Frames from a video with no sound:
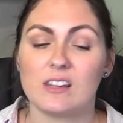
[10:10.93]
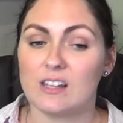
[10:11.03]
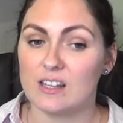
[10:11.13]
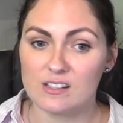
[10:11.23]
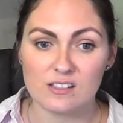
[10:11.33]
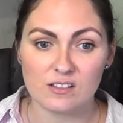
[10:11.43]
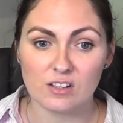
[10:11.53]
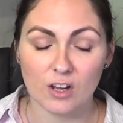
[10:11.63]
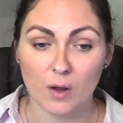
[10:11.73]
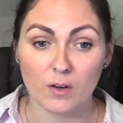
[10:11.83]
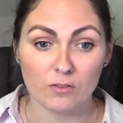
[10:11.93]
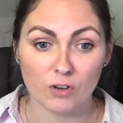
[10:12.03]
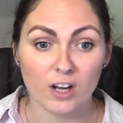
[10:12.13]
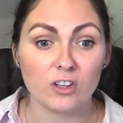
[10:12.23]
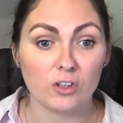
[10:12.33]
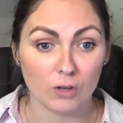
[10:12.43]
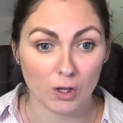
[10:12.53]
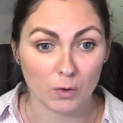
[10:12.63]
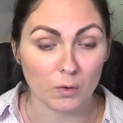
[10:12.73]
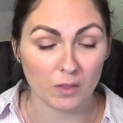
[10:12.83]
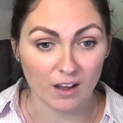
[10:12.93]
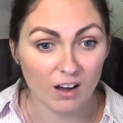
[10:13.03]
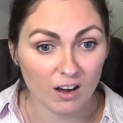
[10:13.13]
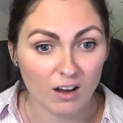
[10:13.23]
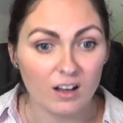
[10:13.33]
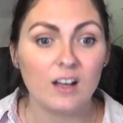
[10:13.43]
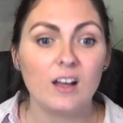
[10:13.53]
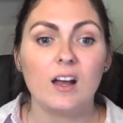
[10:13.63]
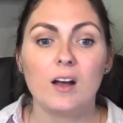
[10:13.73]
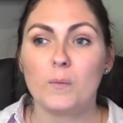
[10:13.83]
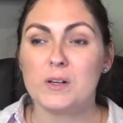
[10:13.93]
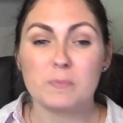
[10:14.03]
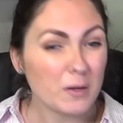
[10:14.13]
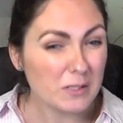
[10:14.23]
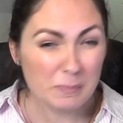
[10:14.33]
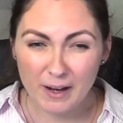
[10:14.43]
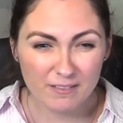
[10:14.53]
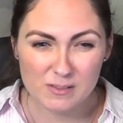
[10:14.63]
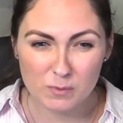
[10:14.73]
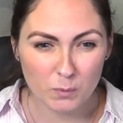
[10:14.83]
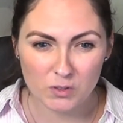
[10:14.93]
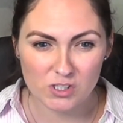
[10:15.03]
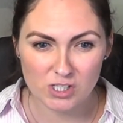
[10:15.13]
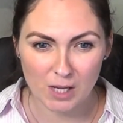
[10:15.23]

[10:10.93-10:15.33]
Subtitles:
I think it's, only right that you know who they are, which most parents would want to